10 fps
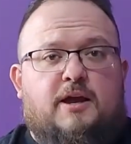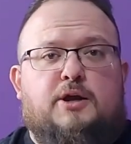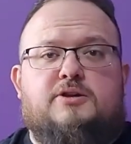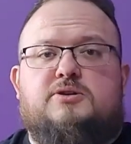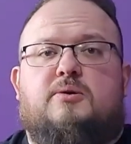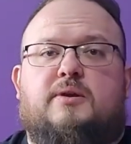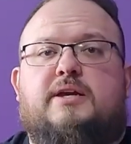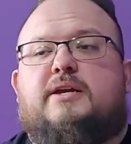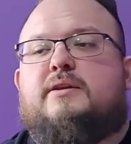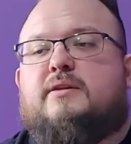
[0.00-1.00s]
It also
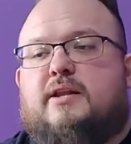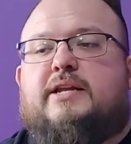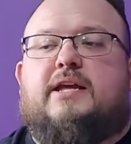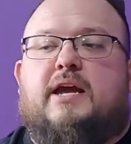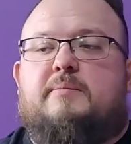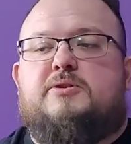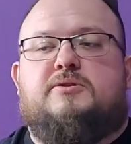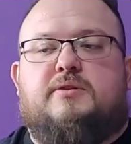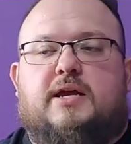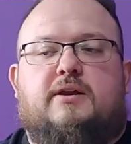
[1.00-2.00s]
only like the
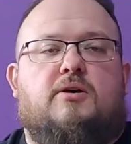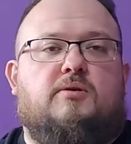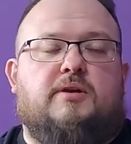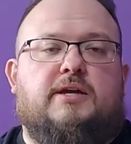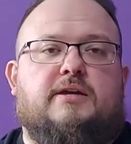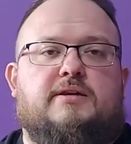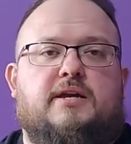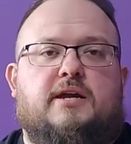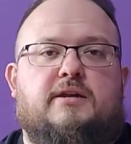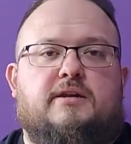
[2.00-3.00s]
amateur data only
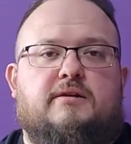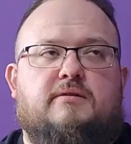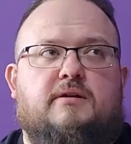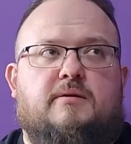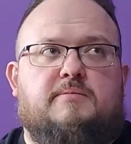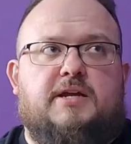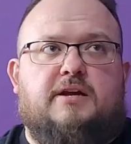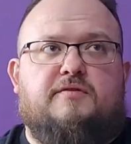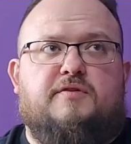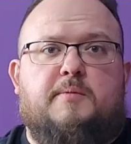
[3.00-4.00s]
contained
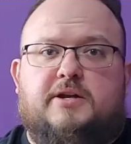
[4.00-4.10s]
data from